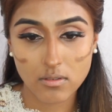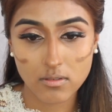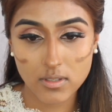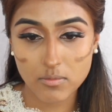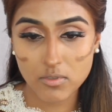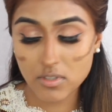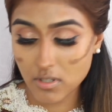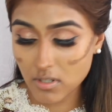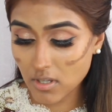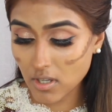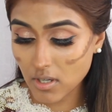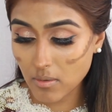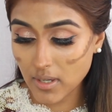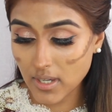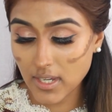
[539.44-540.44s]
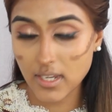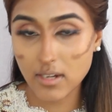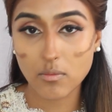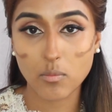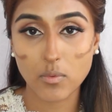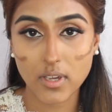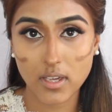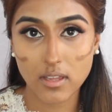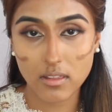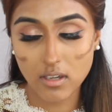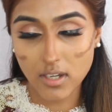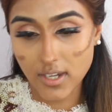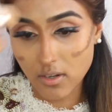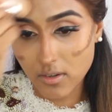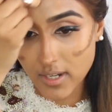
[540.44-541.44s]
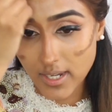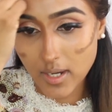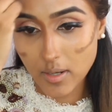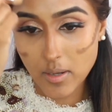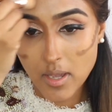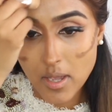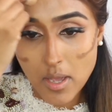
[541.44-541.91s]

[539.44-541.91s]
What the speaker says: So I'm just going to go in with the iconic